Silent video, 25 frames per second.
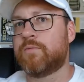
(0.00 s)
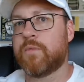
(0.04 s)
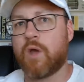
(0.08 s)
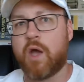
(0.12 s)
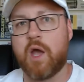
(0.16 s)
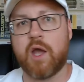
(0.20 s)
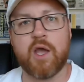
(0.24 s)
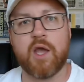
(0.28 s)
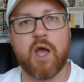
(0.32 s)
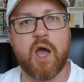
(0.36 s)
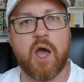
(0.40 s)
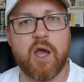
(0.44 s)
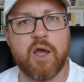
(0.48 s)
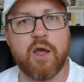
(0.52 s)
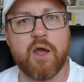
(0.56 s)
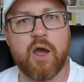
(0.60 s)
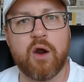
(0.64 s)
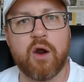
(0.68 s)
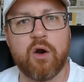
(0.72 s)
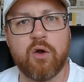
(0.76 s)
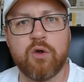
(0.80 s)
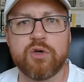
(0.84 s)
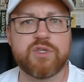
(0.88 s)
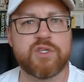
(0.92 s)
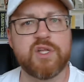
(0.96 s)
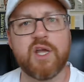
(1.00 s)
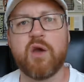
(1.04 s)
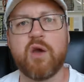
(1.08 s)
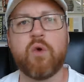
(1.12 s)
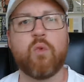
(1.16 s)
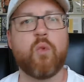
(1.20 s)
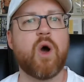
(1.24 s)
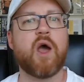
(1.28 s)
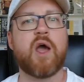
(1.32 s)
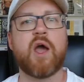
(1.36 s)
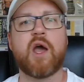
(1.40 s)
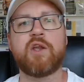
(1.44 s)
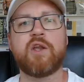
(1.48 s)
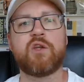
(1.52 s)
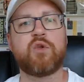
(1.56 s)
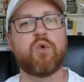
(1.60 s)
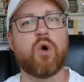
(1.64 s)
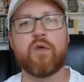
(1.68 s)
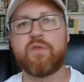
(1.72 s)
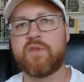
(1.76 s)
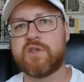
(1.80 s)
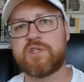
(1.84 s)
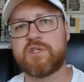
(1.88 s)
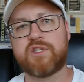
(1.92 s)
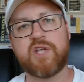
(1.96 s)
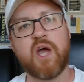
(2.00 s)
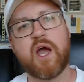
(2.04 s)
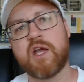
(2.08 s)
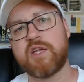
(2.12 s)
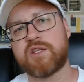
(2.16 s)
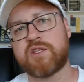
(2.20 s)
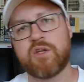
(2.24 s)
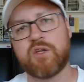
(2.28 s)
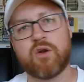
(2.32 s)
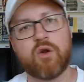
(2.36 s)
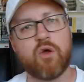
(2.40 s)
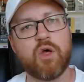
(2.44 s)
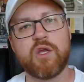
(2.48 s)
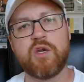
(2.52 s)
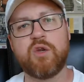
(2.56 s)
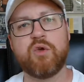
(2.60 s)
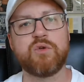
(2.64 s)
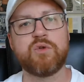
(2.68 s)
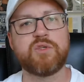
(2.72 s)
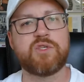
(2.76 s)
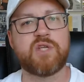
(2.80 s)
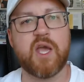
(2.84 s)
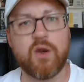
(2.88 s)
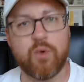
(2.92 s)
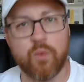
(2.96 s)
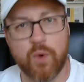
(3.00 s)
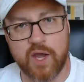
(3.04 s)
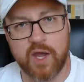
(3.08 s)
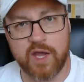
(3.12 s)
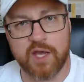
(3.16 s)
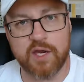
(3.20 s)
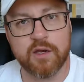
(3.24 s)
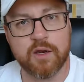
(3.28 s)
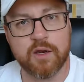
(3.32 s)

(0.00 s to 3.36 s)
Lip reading: I don't understand why I do all these diets and all I do is gain weight.